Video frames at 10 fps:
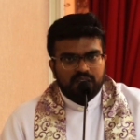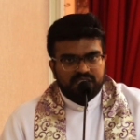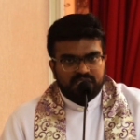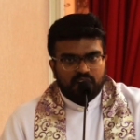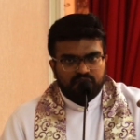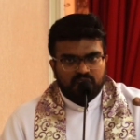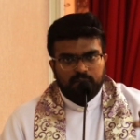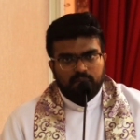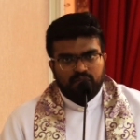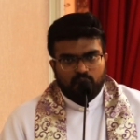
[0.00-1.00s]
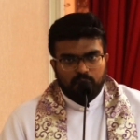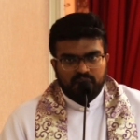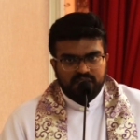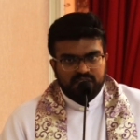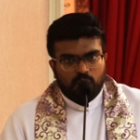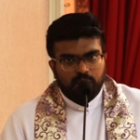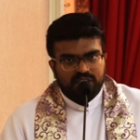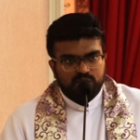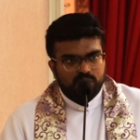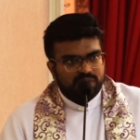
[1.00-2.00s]
saved him from his
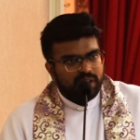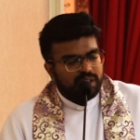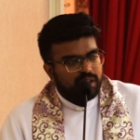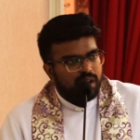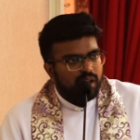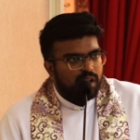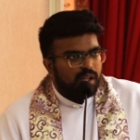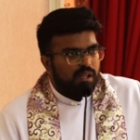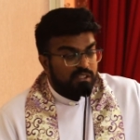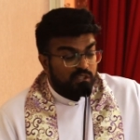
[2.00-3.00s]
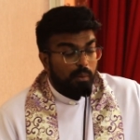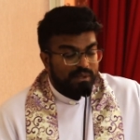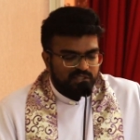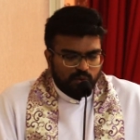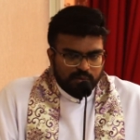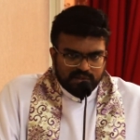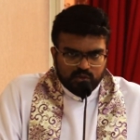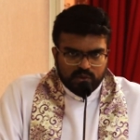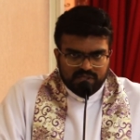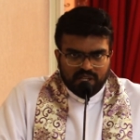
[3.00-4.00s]
commit suicide, sorry, sorry,
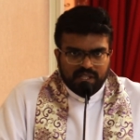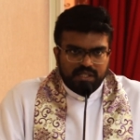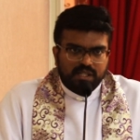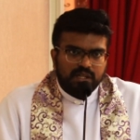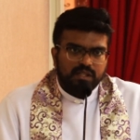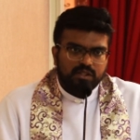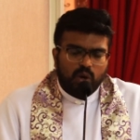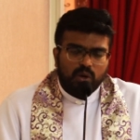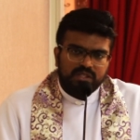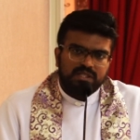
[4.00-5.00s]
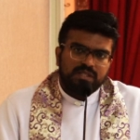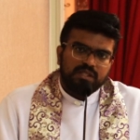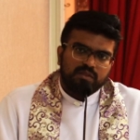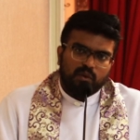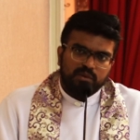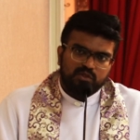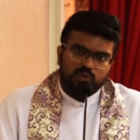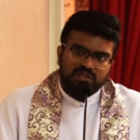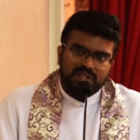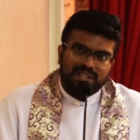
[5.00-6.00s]
suicide thoughts, from
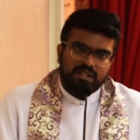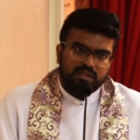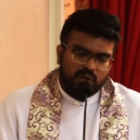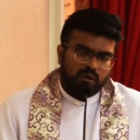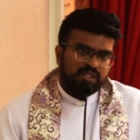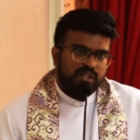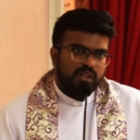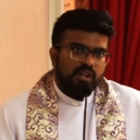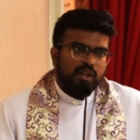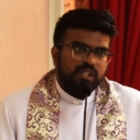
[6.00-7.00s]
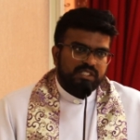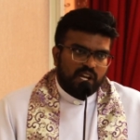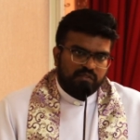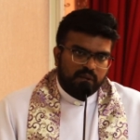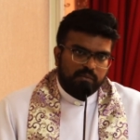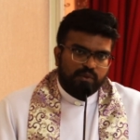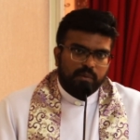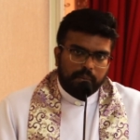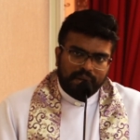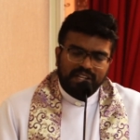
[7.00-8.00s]
suicidal thoughts, saved him
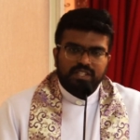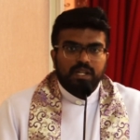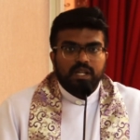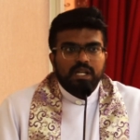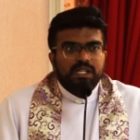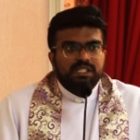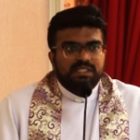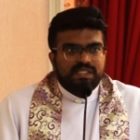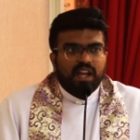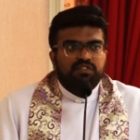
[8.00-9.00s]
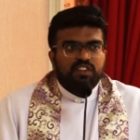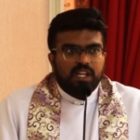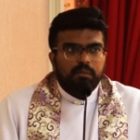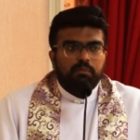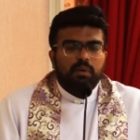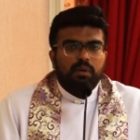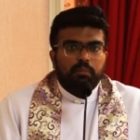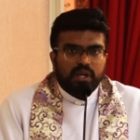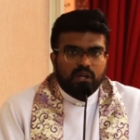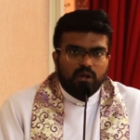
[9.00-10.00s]
from depression, saved
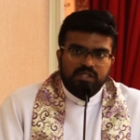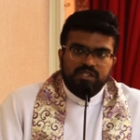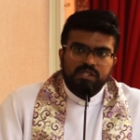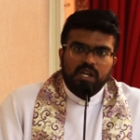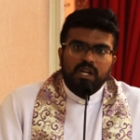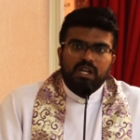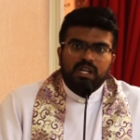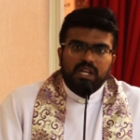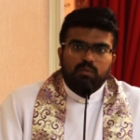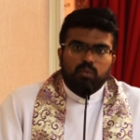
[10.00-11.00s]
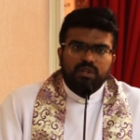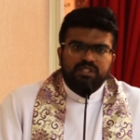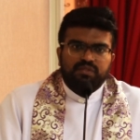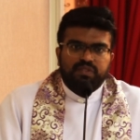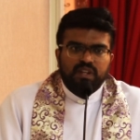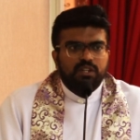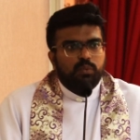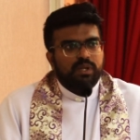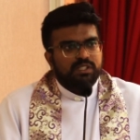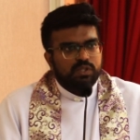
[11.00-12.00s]
him because he was filled
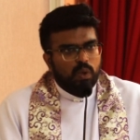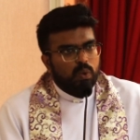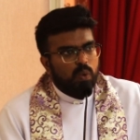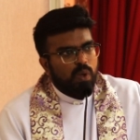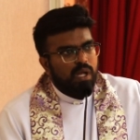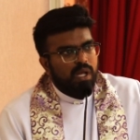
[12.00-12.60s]
with sorrow.